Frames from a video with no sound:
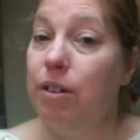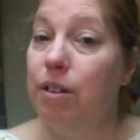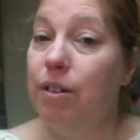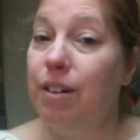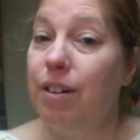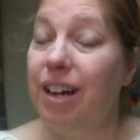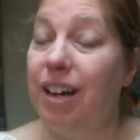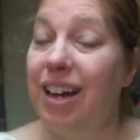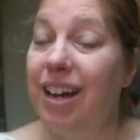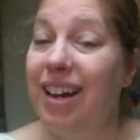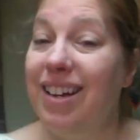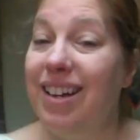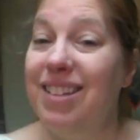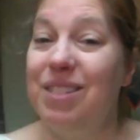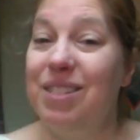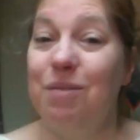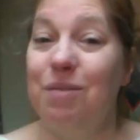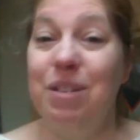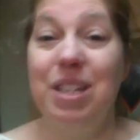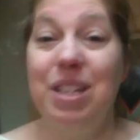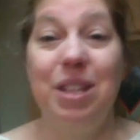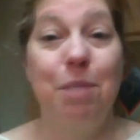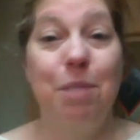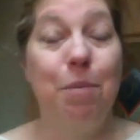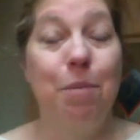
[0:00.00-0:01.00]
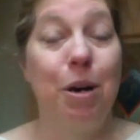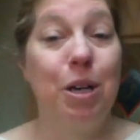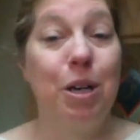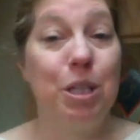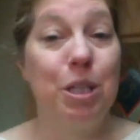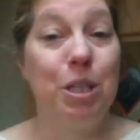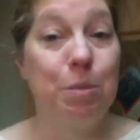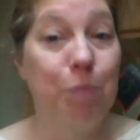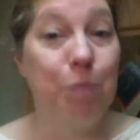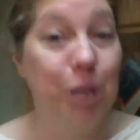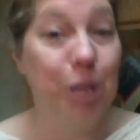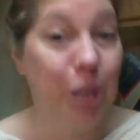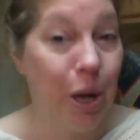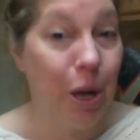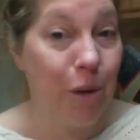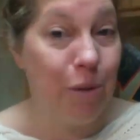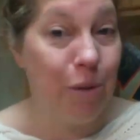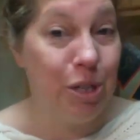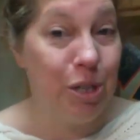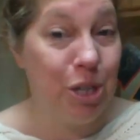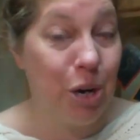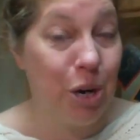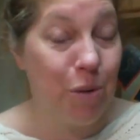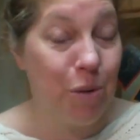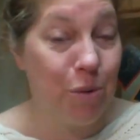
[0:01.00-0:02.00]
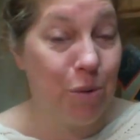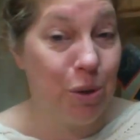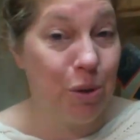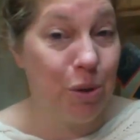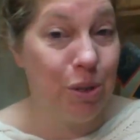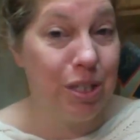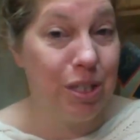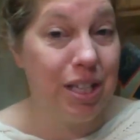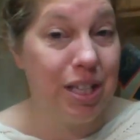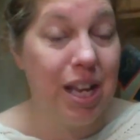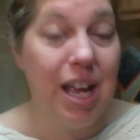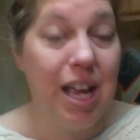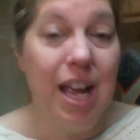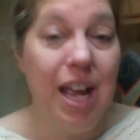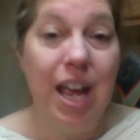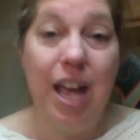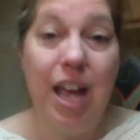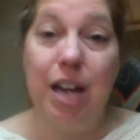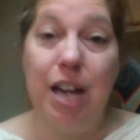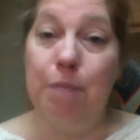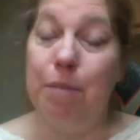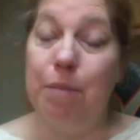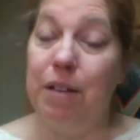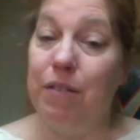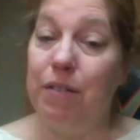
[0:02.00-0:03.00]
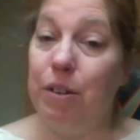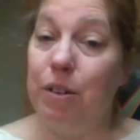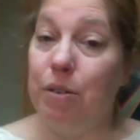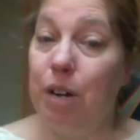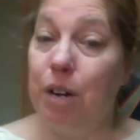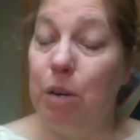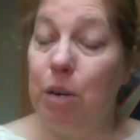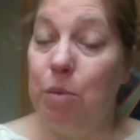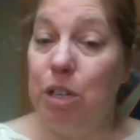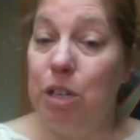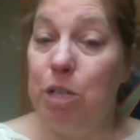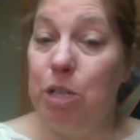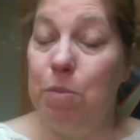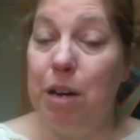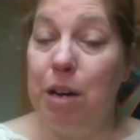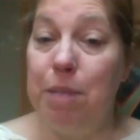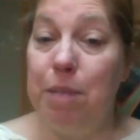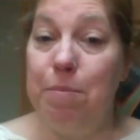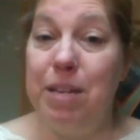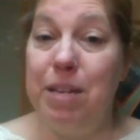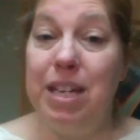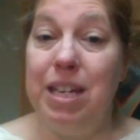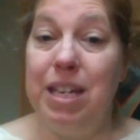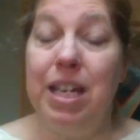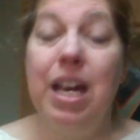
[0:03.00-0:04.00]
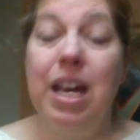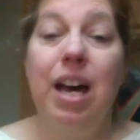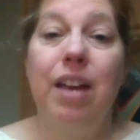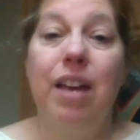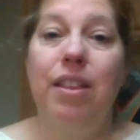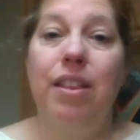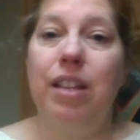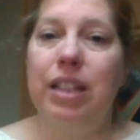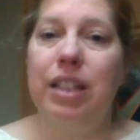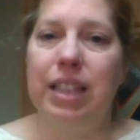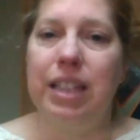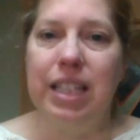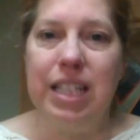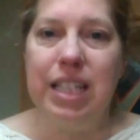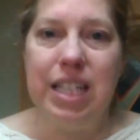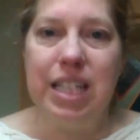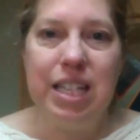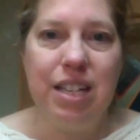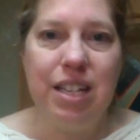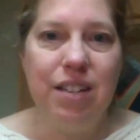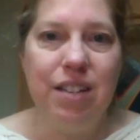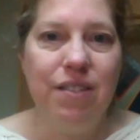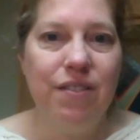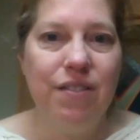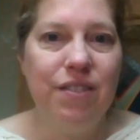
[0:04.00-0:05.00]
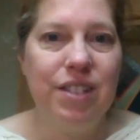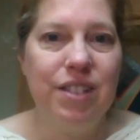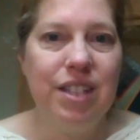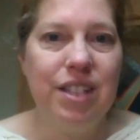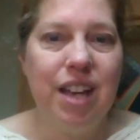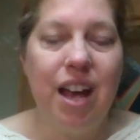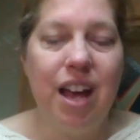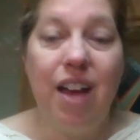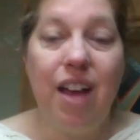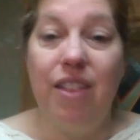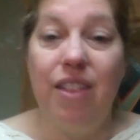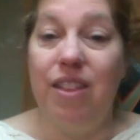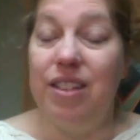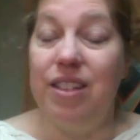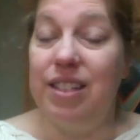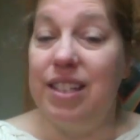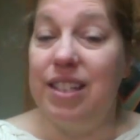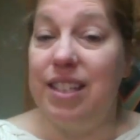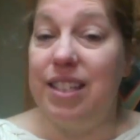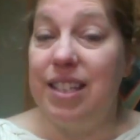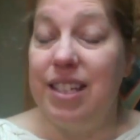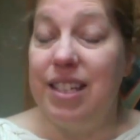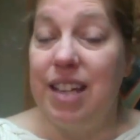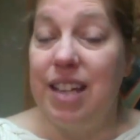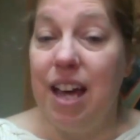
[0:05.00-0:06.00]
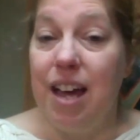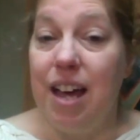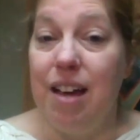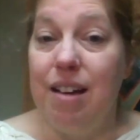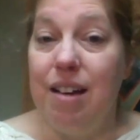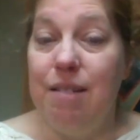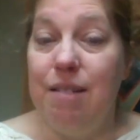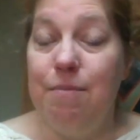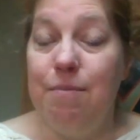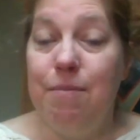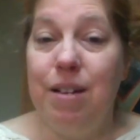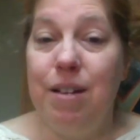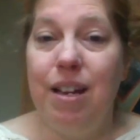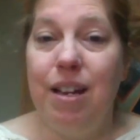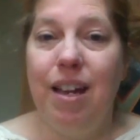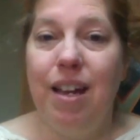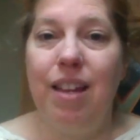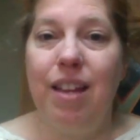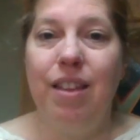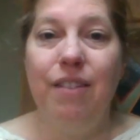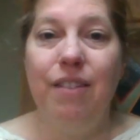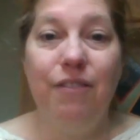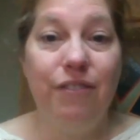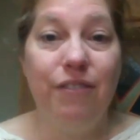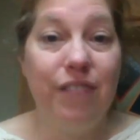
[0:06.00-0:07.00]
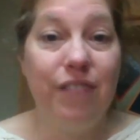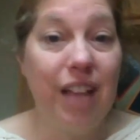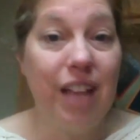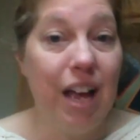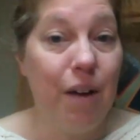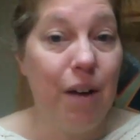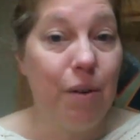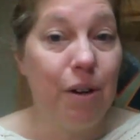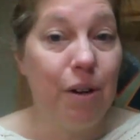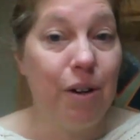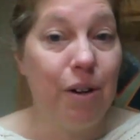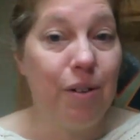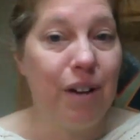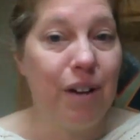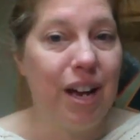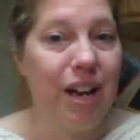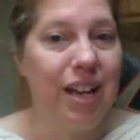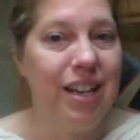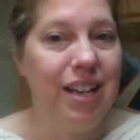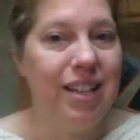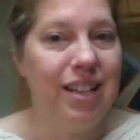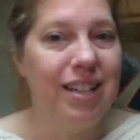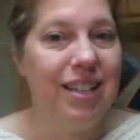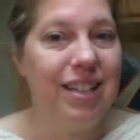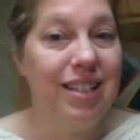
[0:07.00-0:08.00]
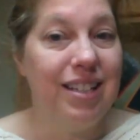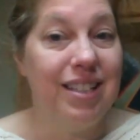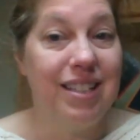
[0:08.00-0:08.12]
Okay, so eat the parts below, which are roots, and above the ground, which might be the leaves, the stem, and the flower, right?